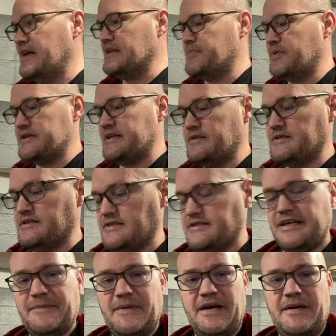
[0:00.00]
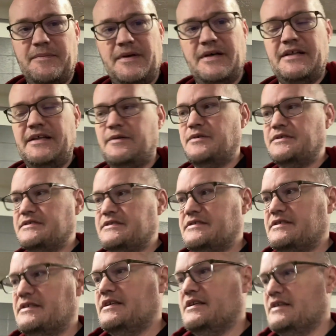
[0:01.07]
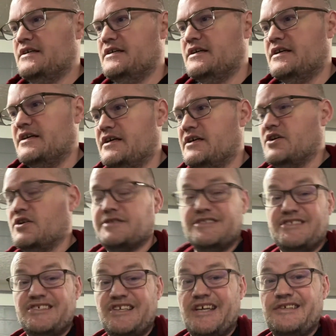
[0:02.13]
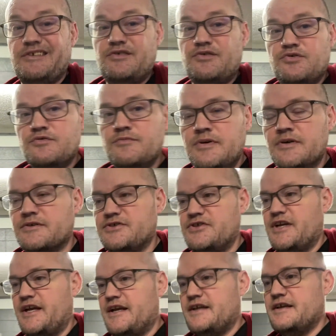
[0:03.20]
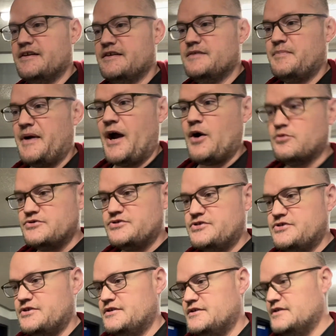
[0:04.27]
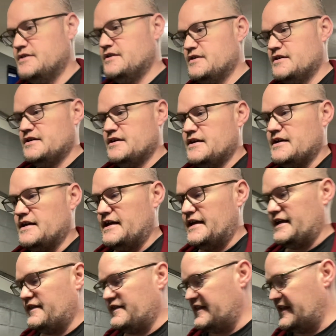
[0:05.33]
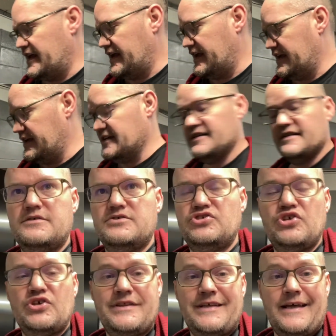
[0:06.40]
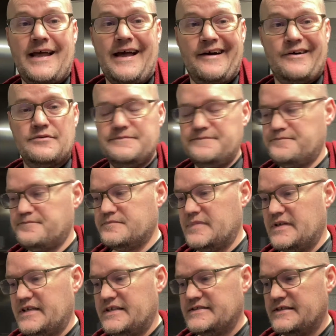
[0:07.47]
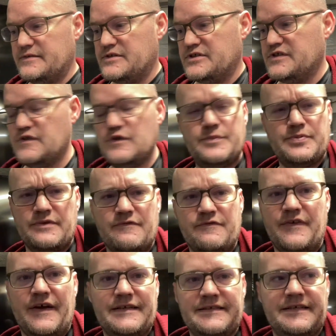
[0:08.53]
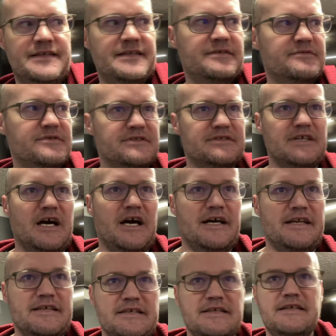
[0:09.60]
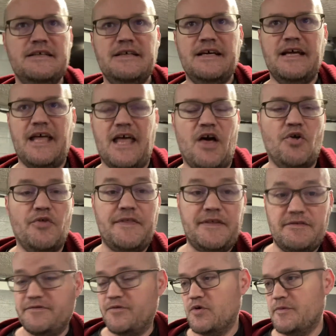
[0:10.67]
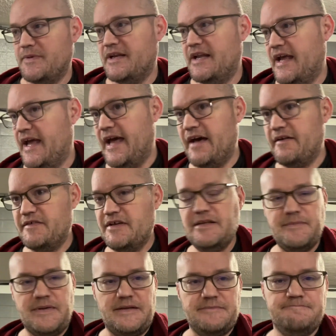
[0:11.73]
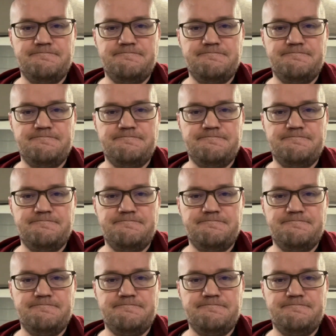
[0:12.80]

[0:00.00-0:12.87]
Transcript: the part that was inside my belly was called a J-tube or J-pouch, and they took that out because it was super infected and it was not healthy for me to have in me.